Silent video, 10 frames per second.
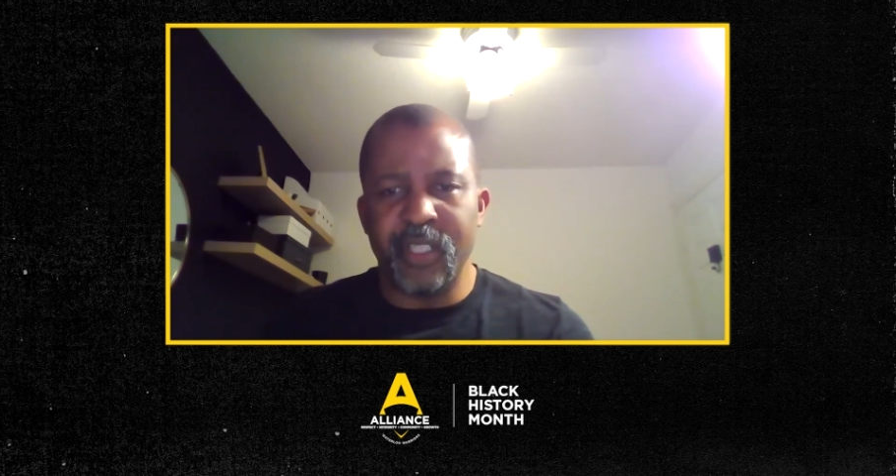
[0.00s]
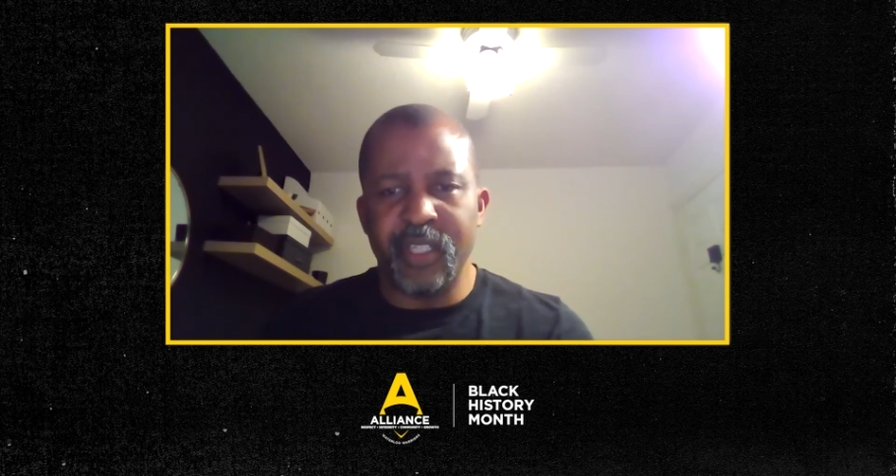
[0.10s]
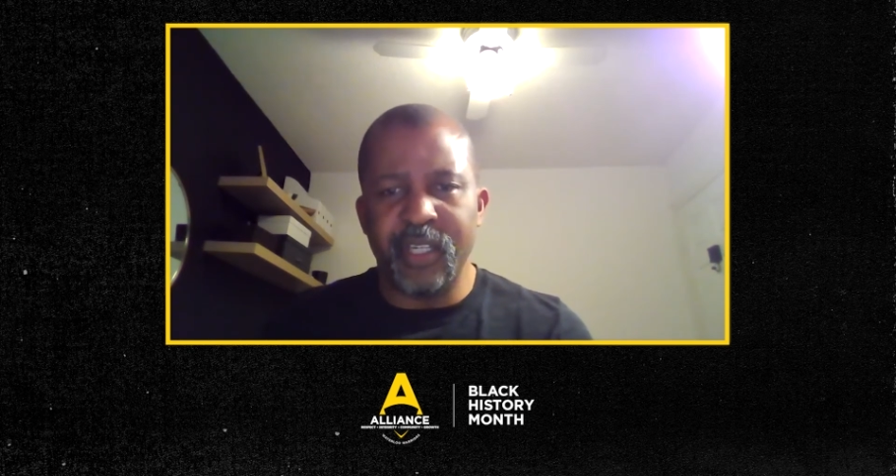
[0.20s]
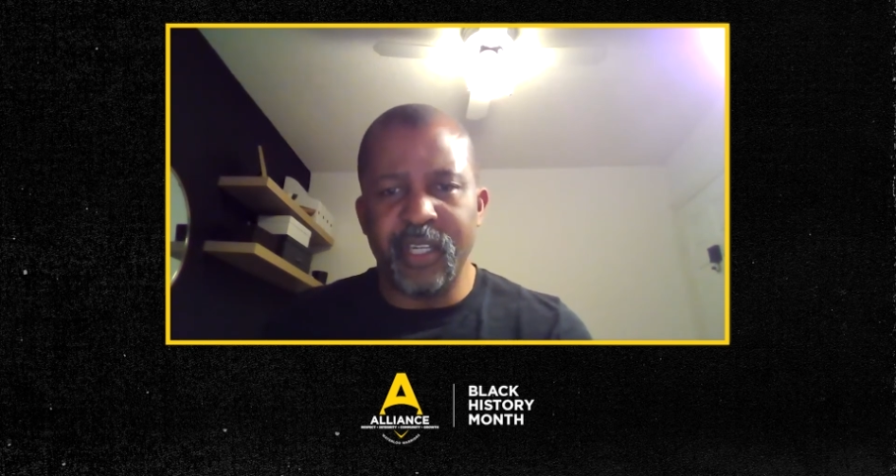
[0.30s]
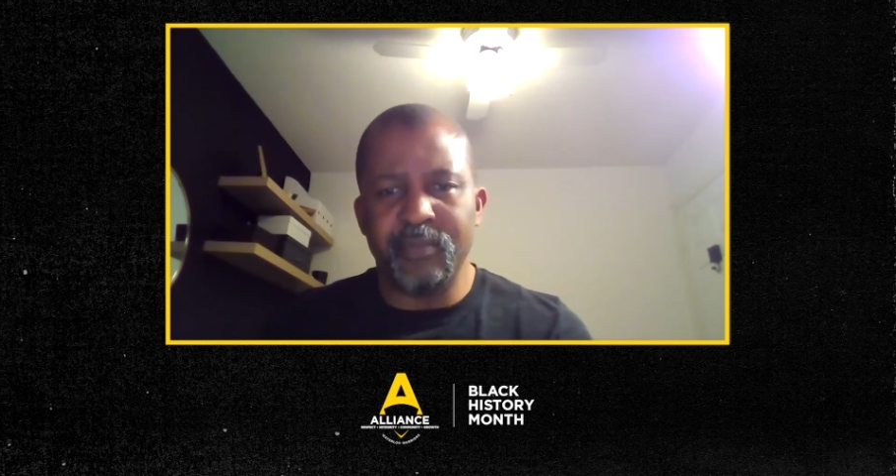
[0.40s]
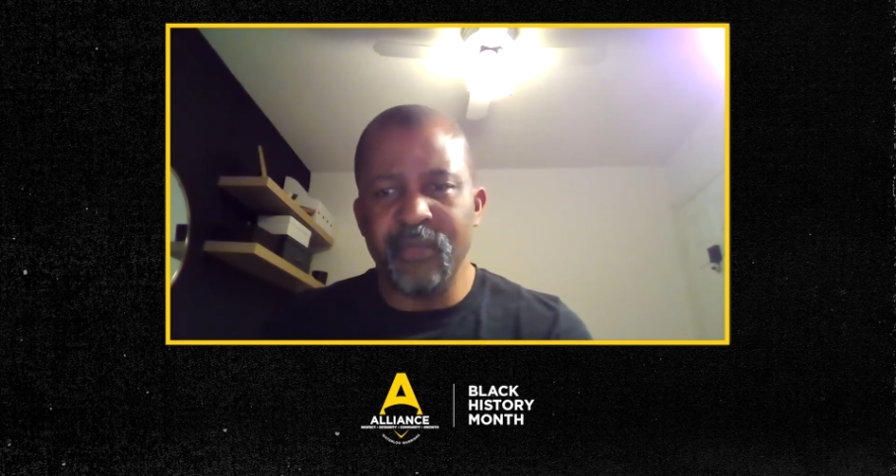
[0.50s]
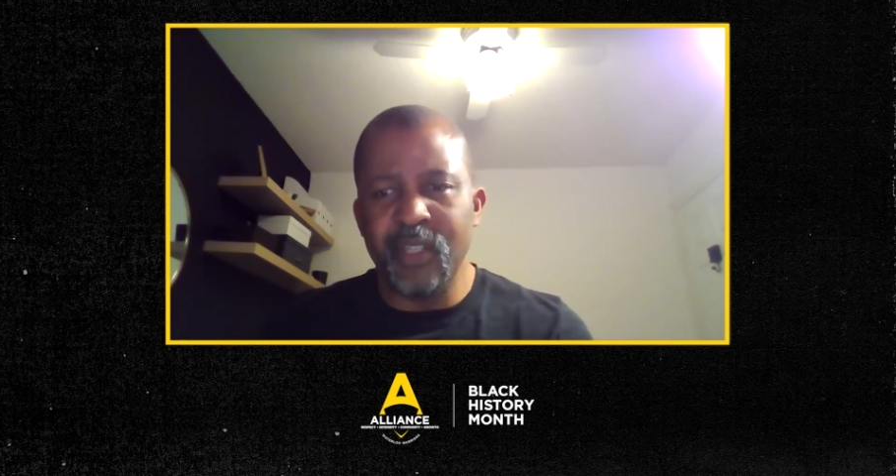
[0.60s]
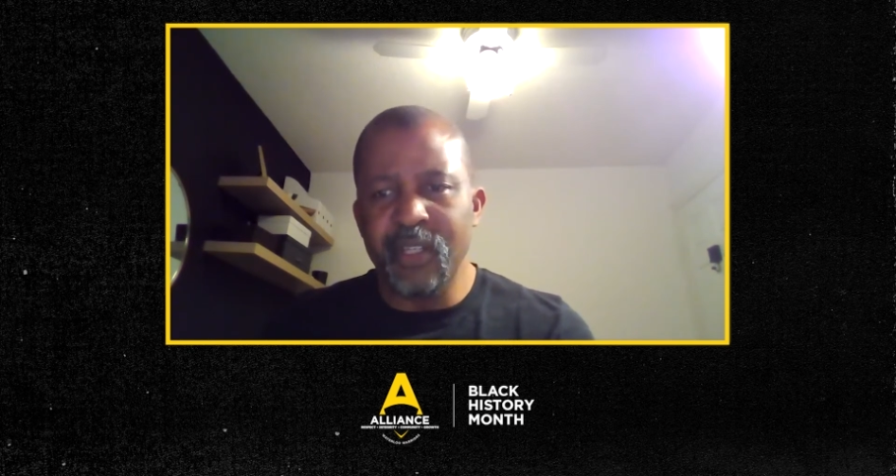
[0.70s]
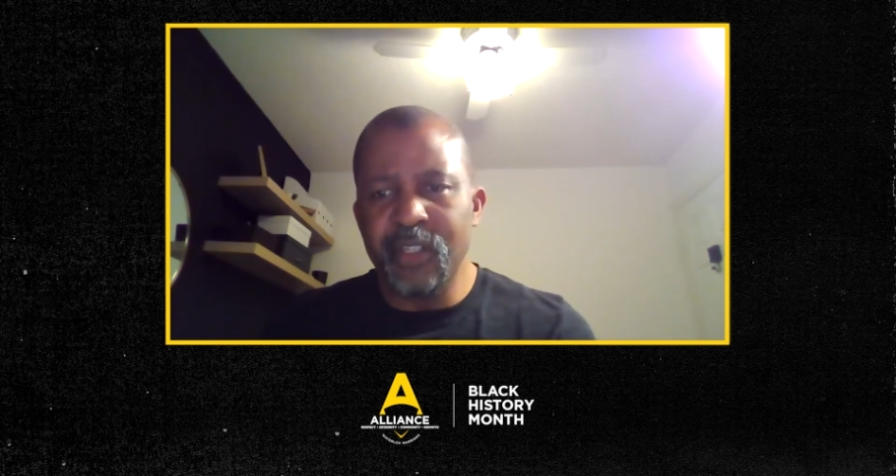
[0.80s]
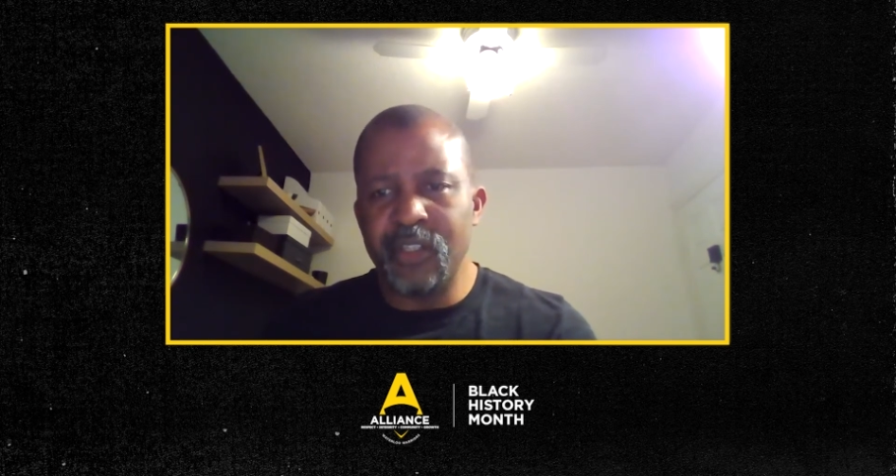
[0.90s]
the
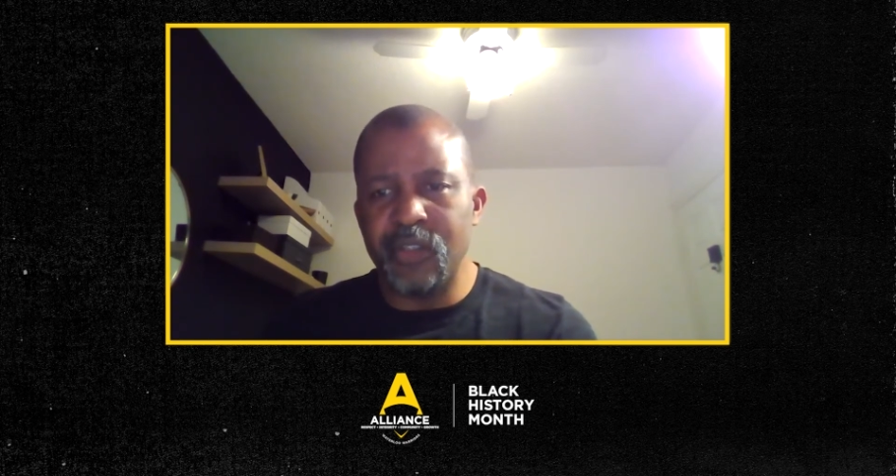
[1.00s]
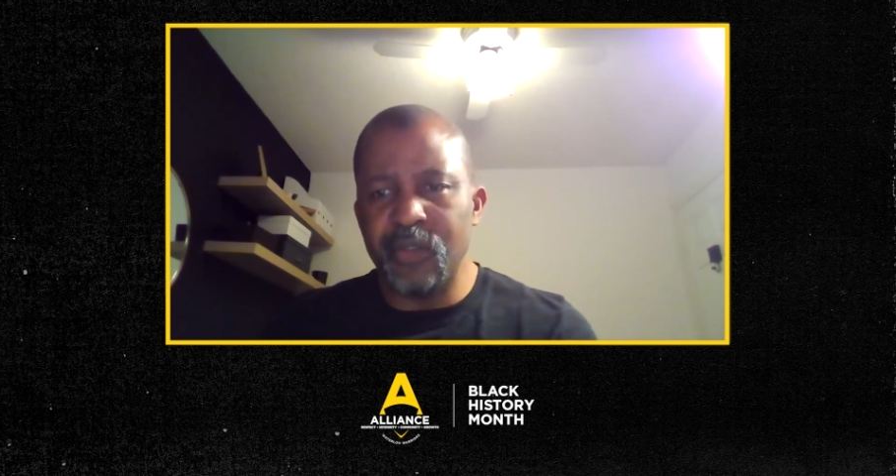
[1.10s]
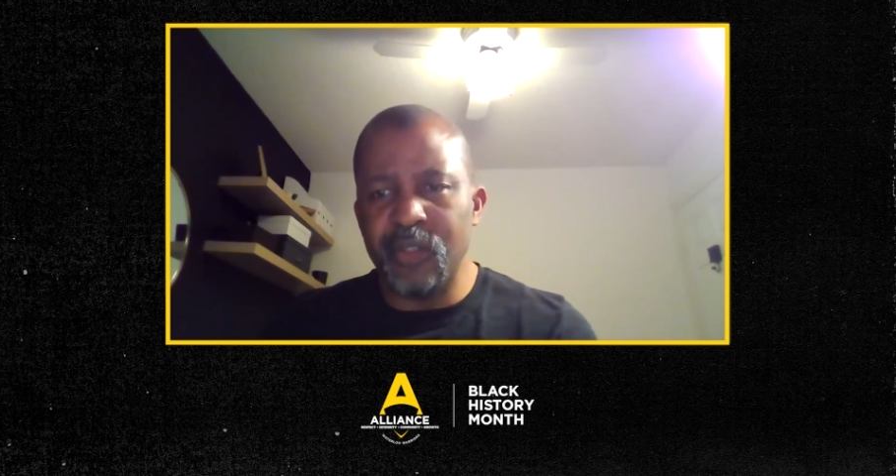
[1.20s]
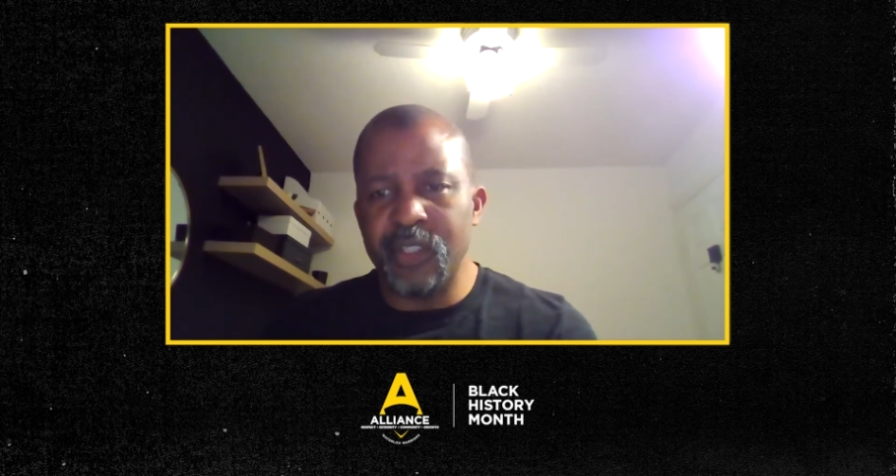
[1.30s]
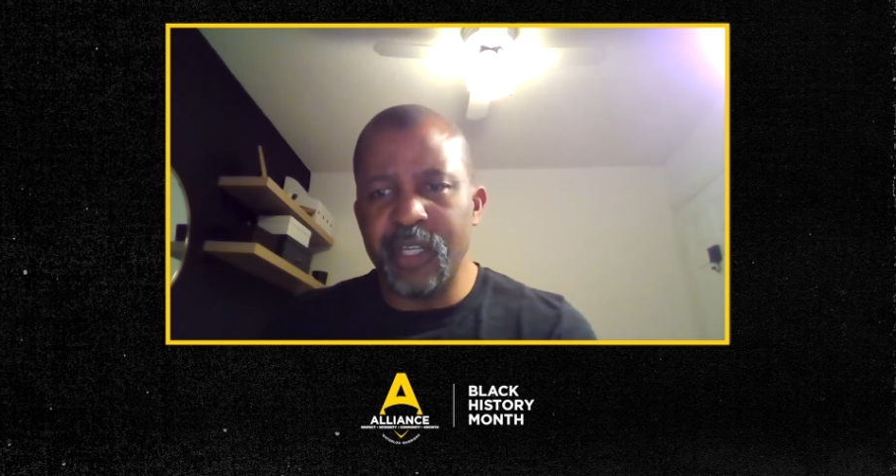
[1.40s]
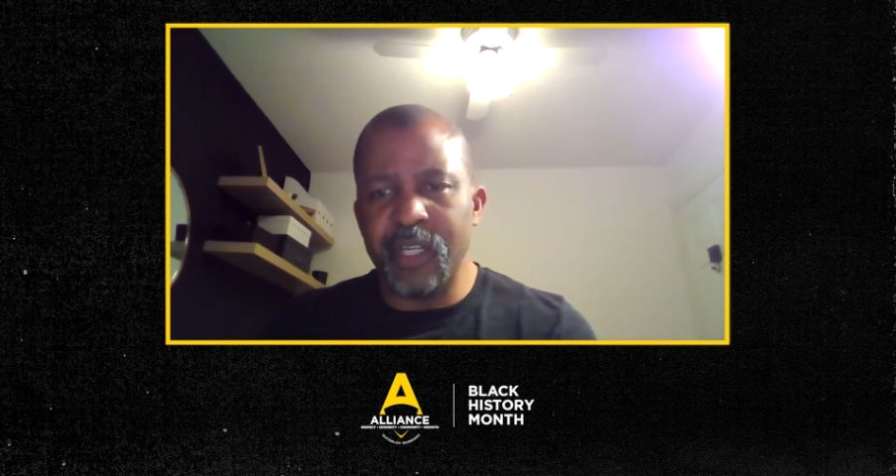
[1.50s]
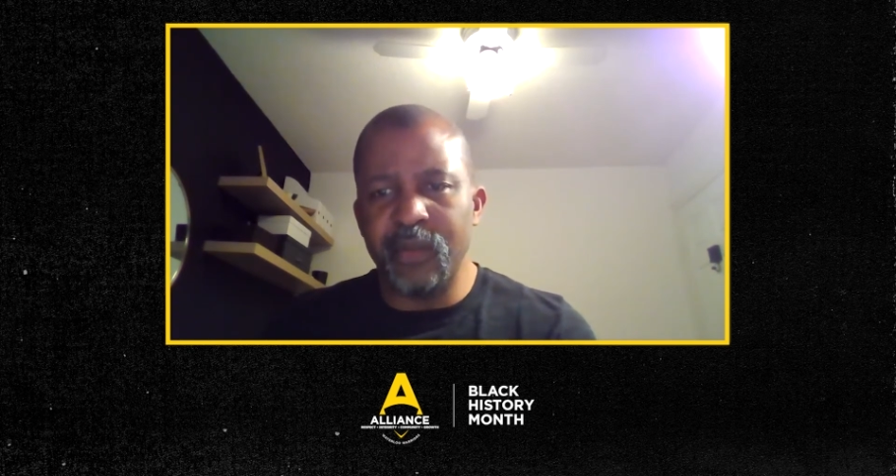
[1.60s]
student